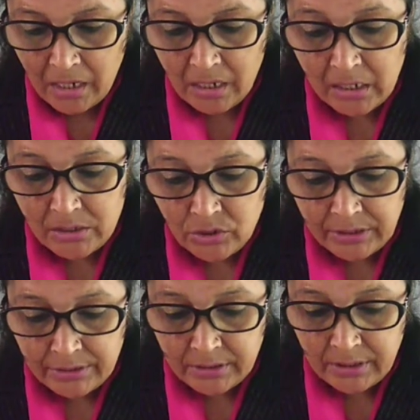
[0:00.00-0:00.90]

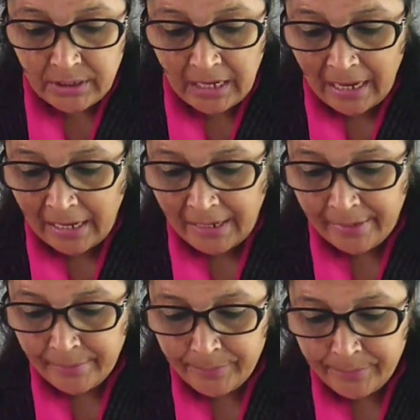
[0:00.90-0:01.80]
constrictor
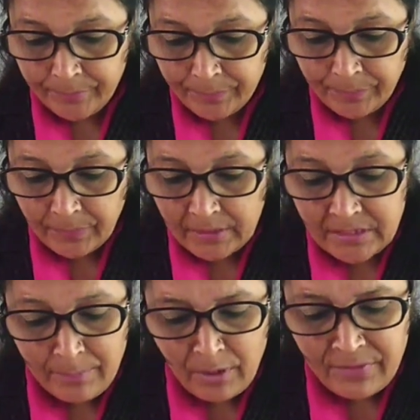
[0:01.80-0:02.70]
are
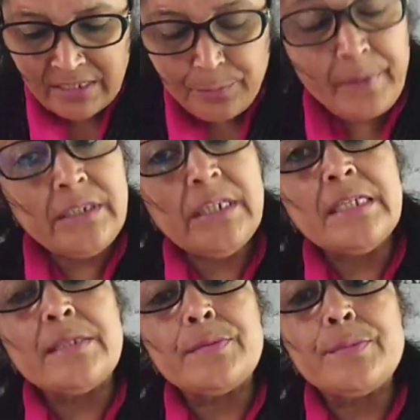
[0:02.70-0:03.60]
some of the
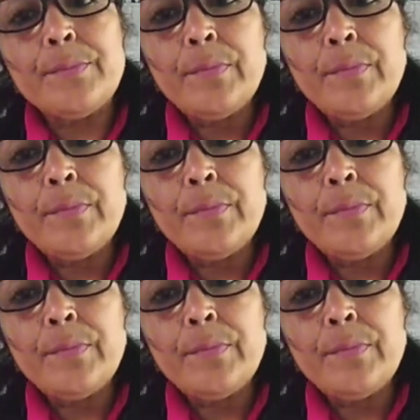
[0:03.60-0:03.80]
species.